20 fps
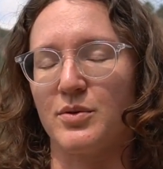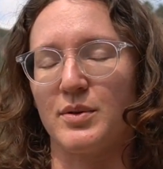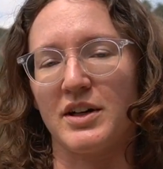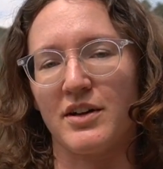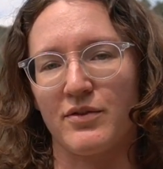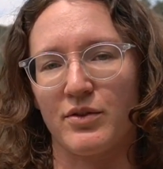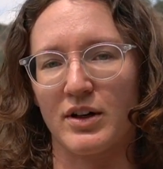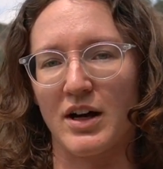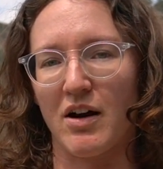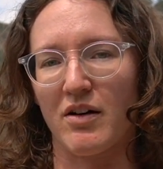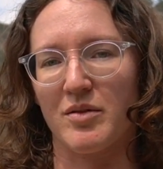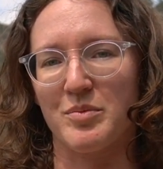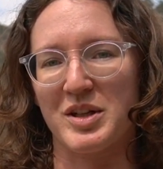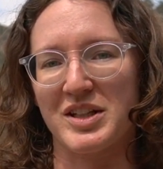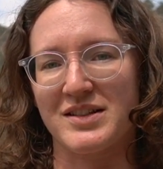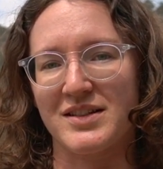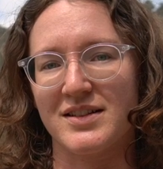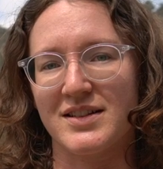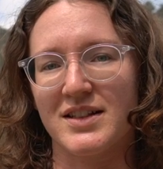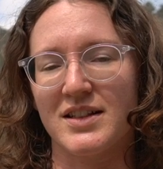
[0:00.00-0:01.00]
24-hour
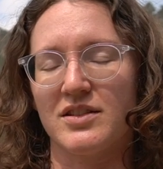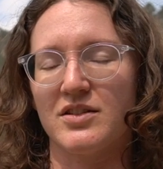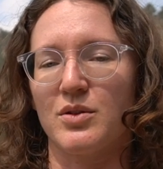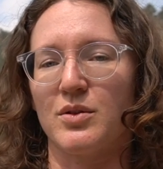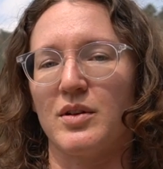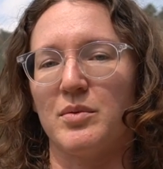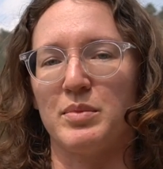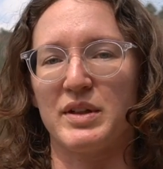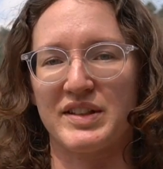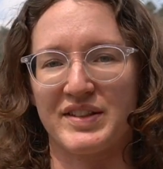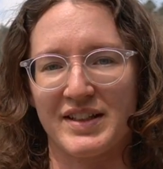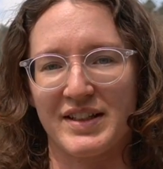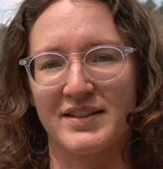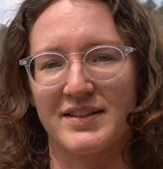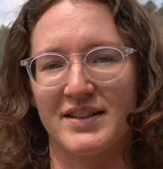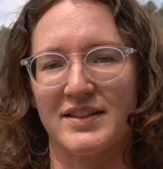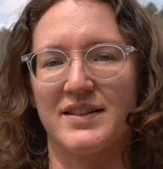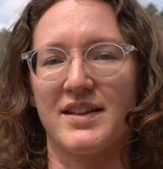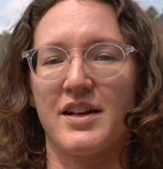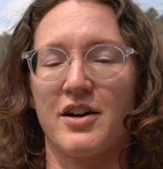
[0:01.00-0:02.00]
businesses or
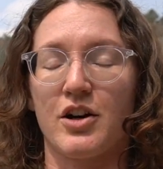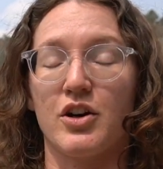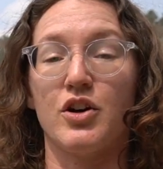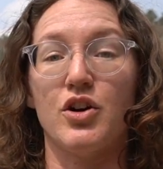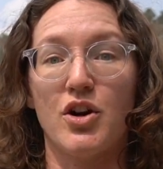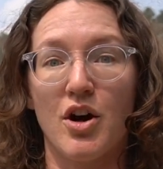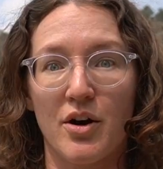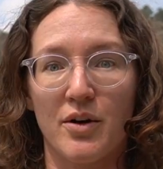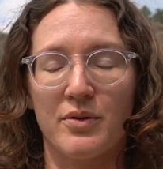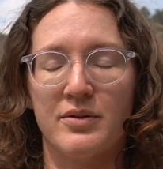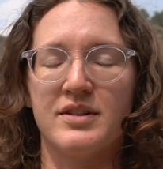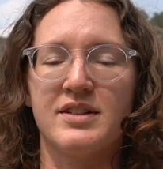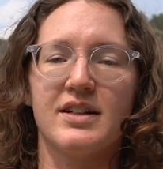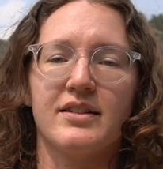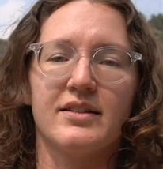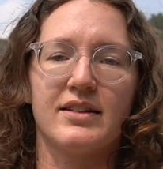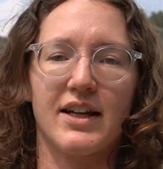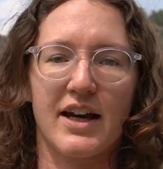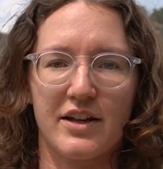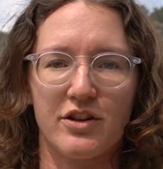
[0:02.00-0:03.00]
businesses that are known to
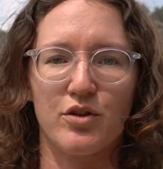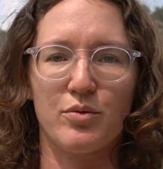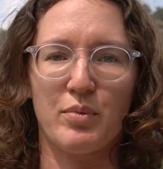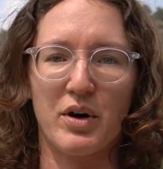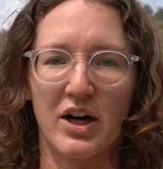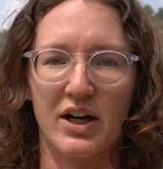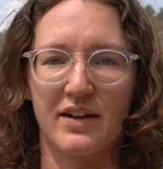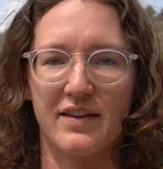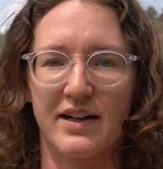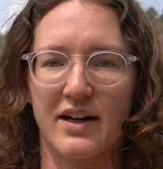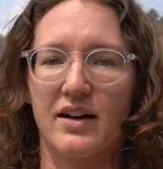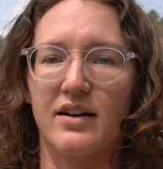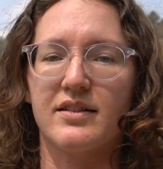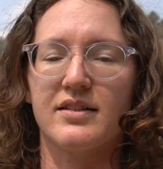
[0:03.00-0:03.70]
let you park there,